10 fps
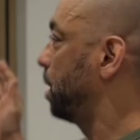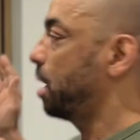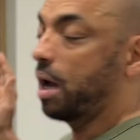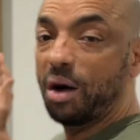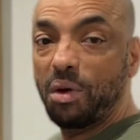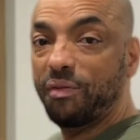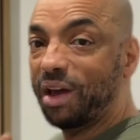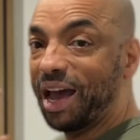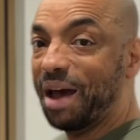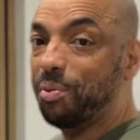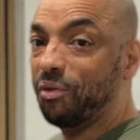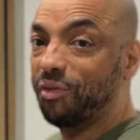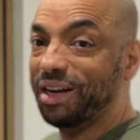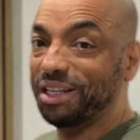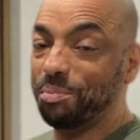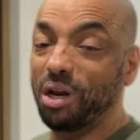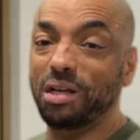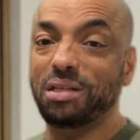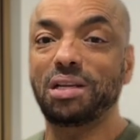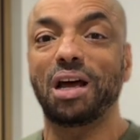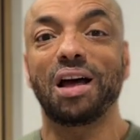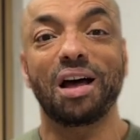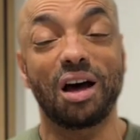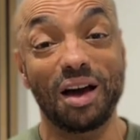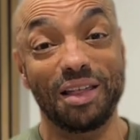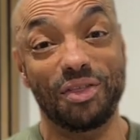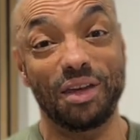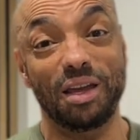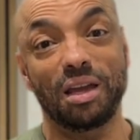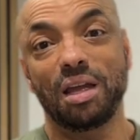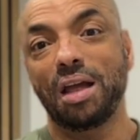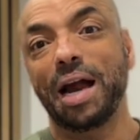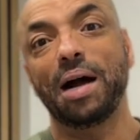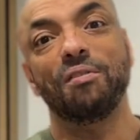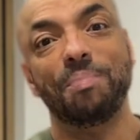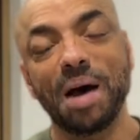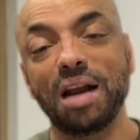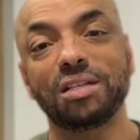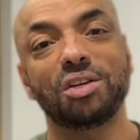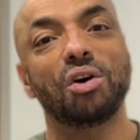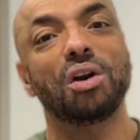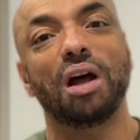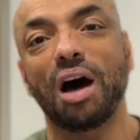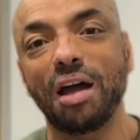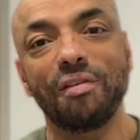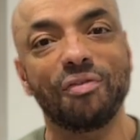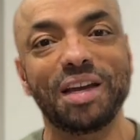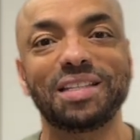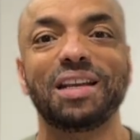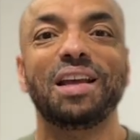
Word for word: However, Apple Fitness Plus, I think, out of Peloton, iFit,